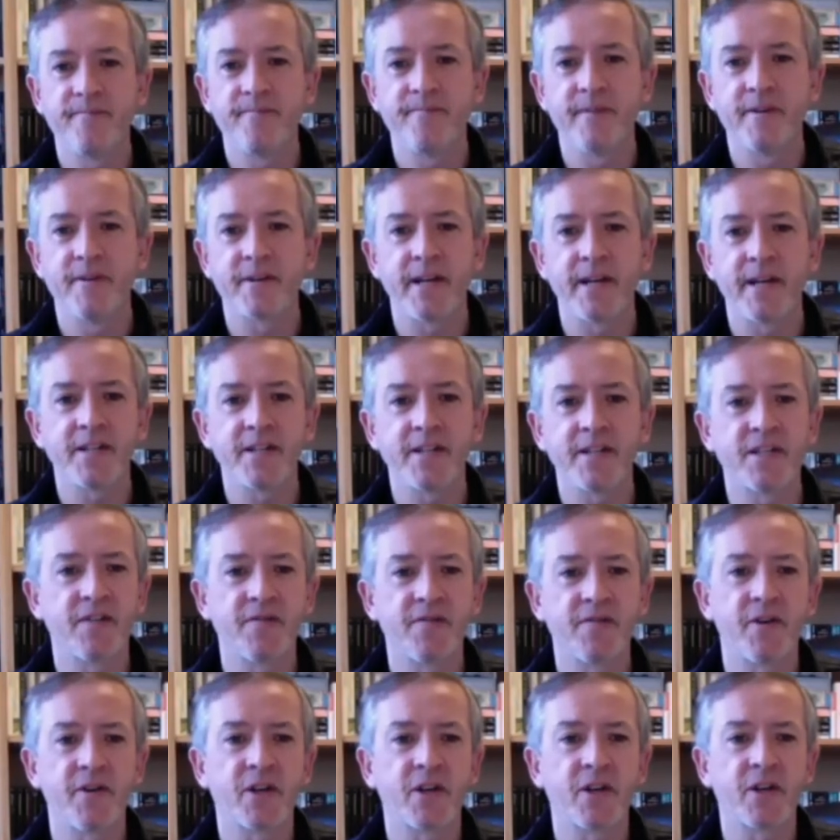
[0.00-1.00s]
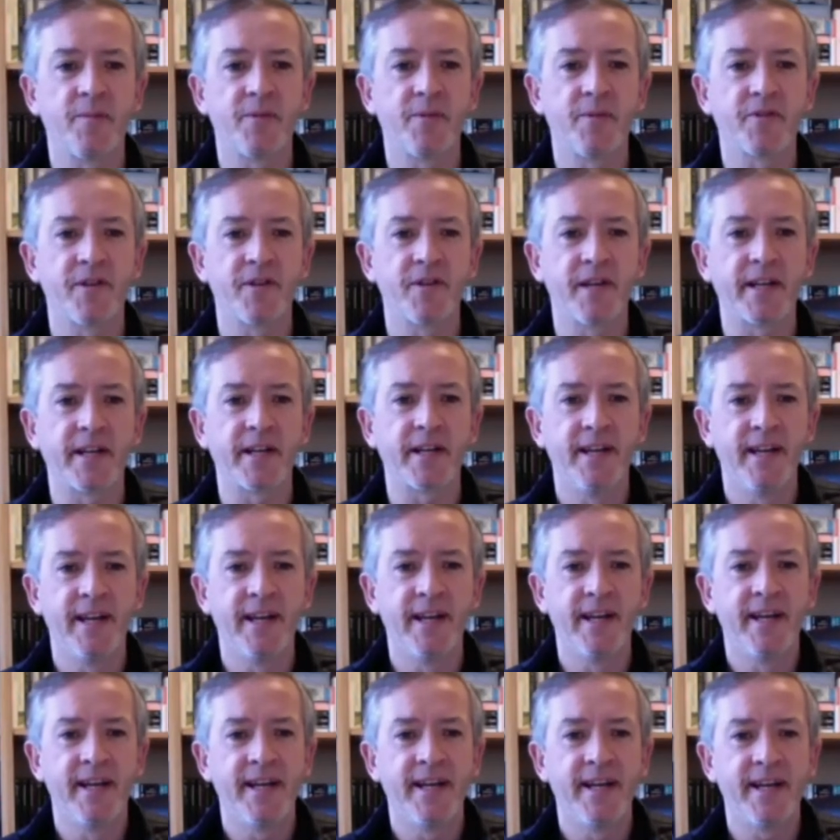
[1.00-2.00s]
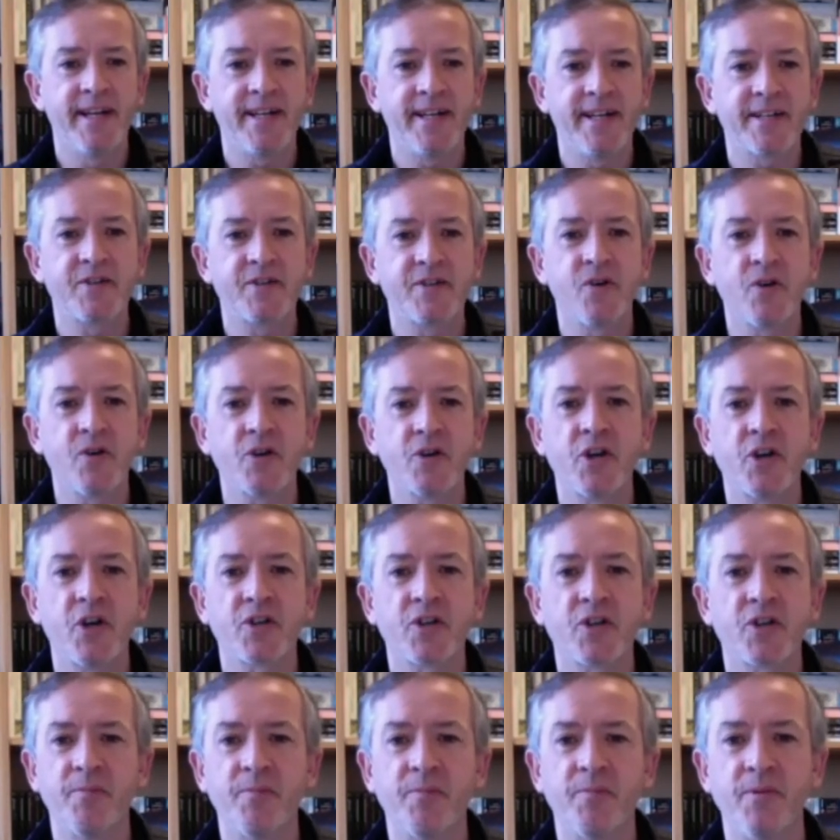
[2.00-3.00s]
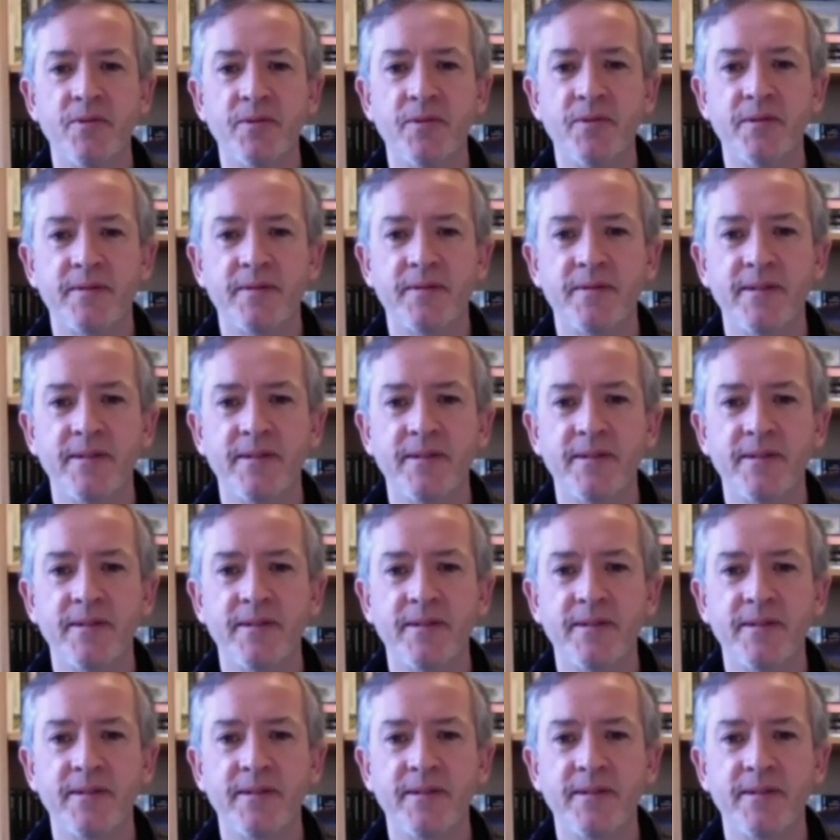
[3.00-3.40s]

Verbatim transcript: Okay, this is a very common thing. It's not gospel,